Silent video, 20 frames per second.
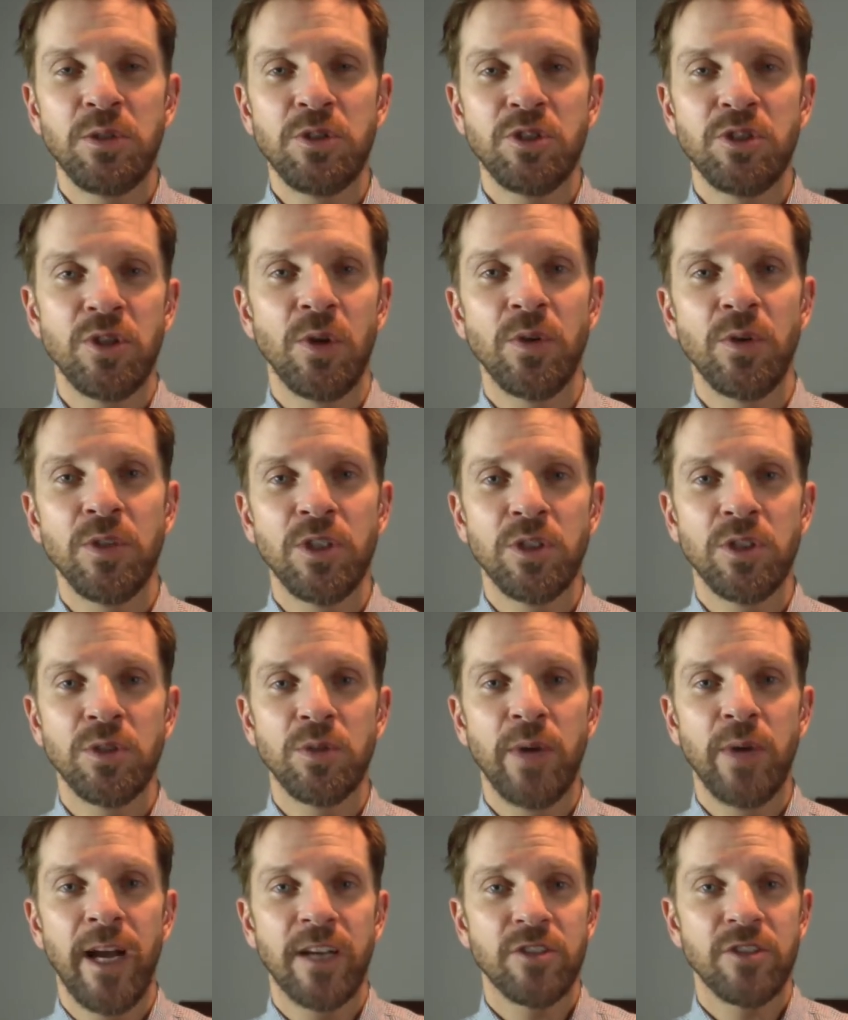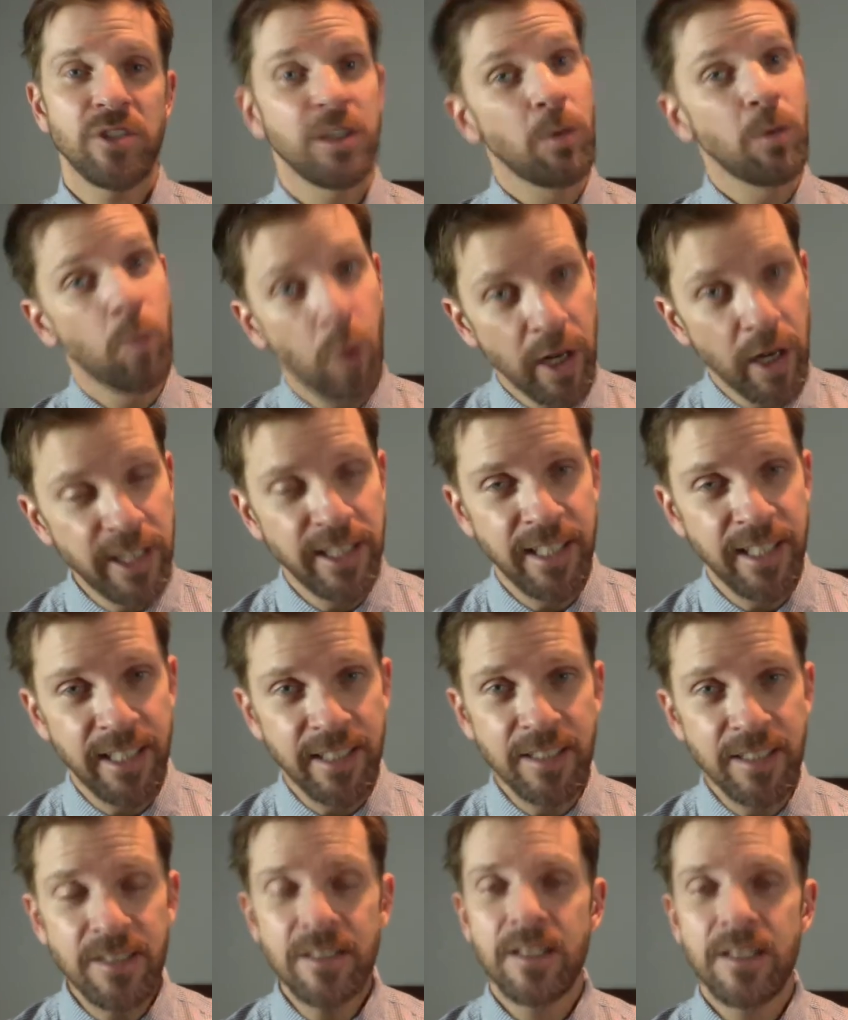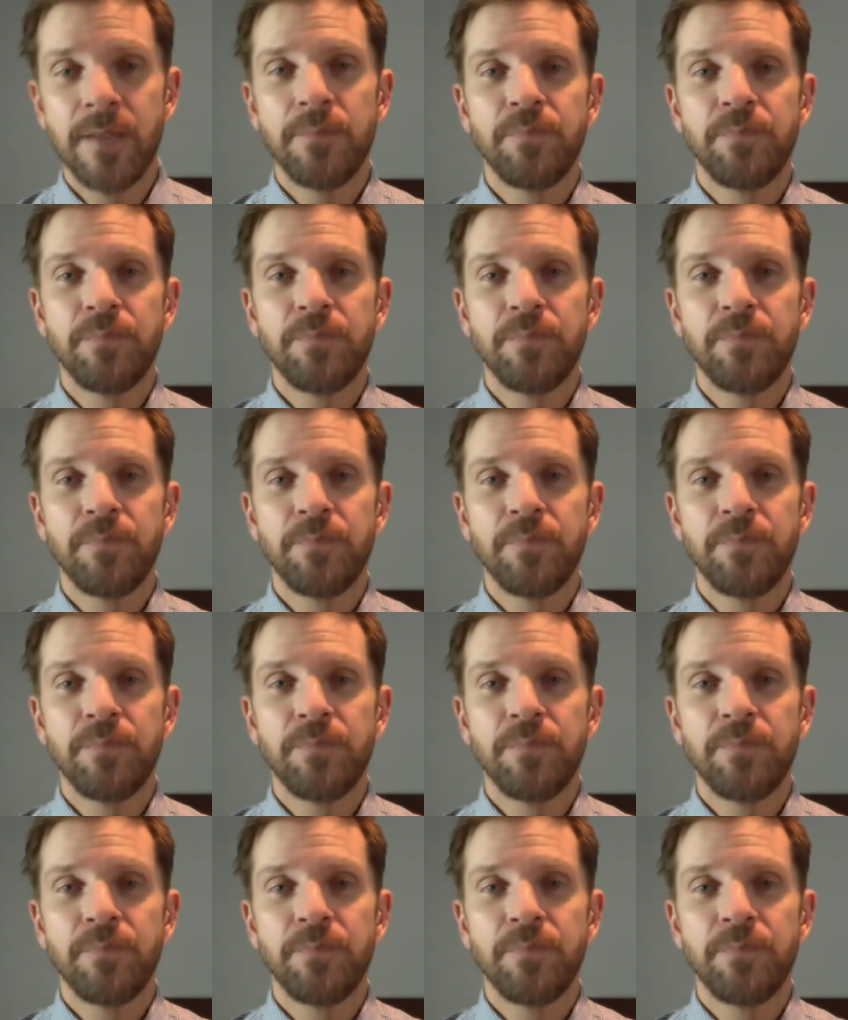show you actually what it is